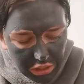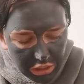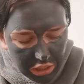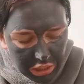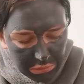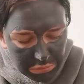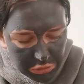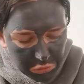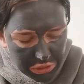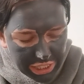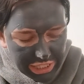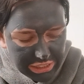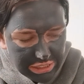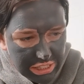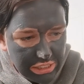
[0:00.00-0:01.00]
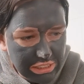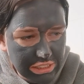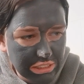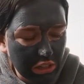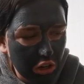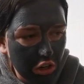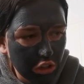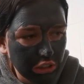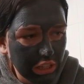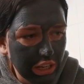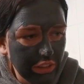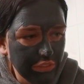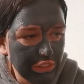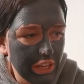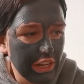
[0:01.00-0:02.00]
And all the excess is gone.
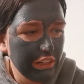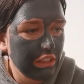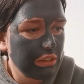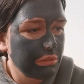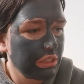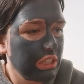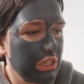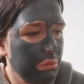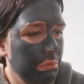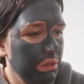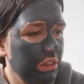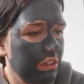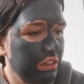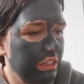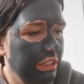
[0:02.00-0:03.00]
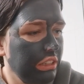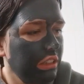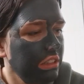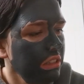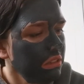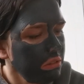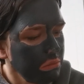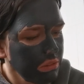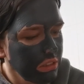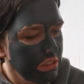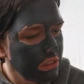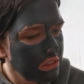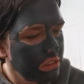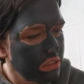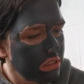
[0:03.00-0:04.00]
And then I'm going to apply, I don't know whether
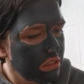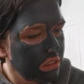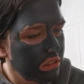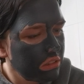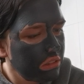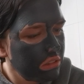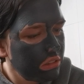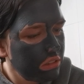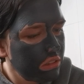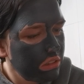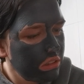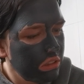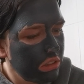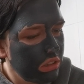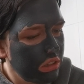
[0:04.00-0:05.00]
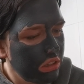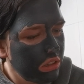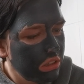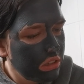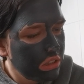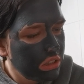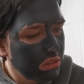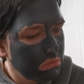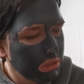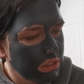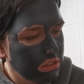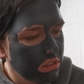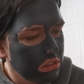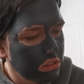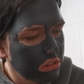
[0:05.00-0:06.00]
this is a
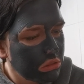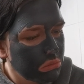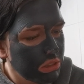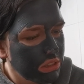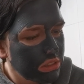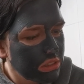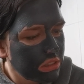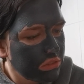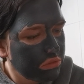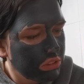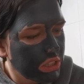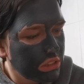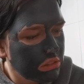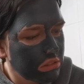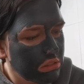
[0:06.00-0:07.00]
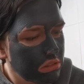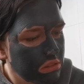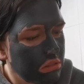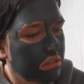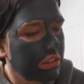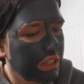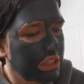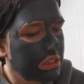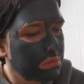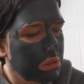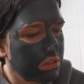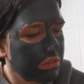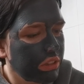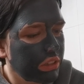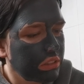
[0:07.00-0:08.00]
massage onto wet skin and rinse. Oh yeah, that's
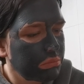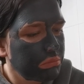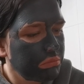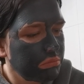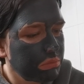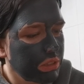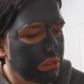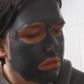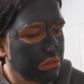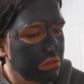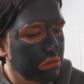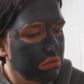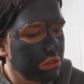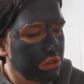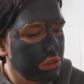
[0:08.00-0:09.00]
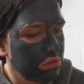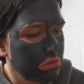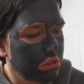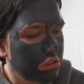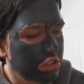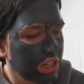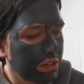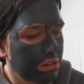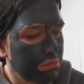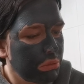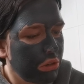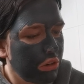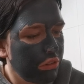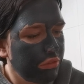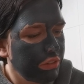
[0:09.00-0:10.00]
perfect. Best results, use the shower
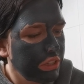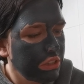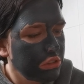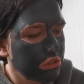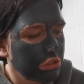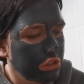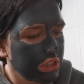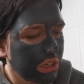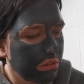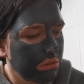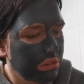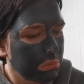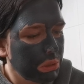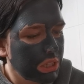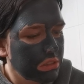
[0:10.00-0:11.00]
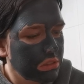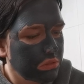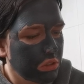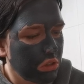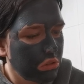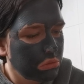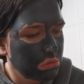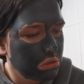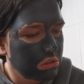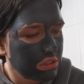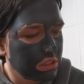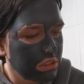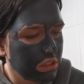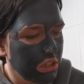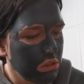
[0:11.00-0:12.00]
puff. Finish your shower with a blast of cold water
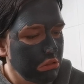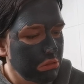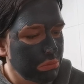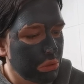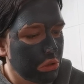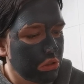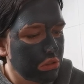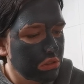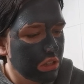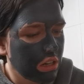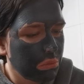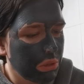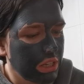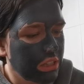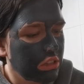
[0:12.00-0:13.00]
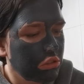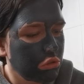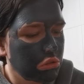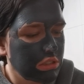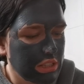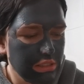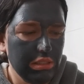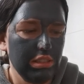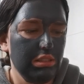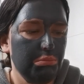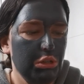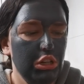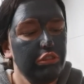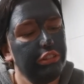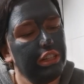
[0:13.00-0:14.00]
to close pores and awaken your senses.
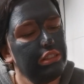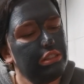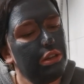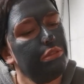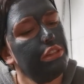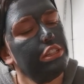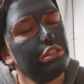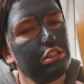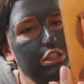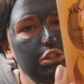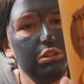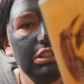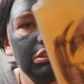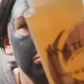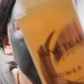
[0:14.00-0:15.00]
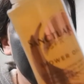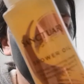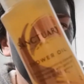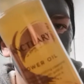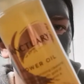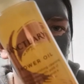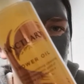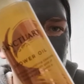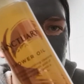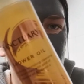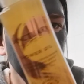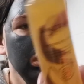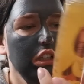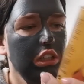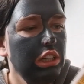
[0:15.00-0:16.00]
Perfect. So this cute little shower oil
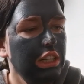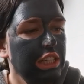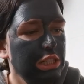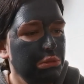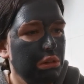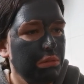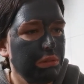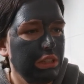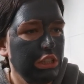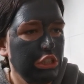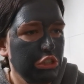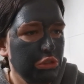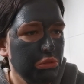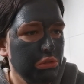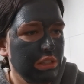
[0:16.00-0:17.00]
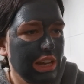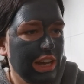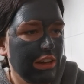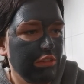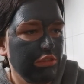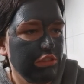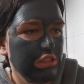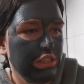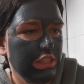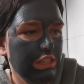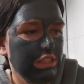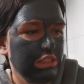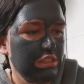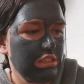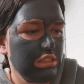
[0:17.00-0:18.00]
is what I'm going to use after
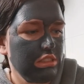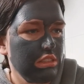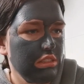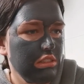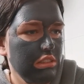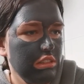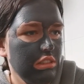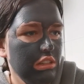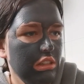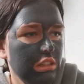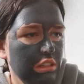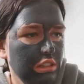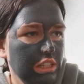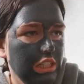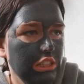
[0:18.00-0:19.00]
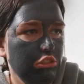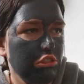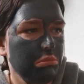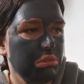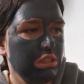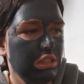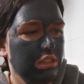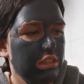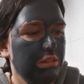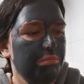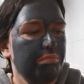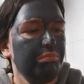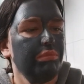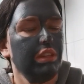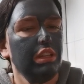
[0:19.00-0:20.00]
this. I need to drop that
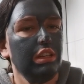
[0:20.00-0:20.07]
then.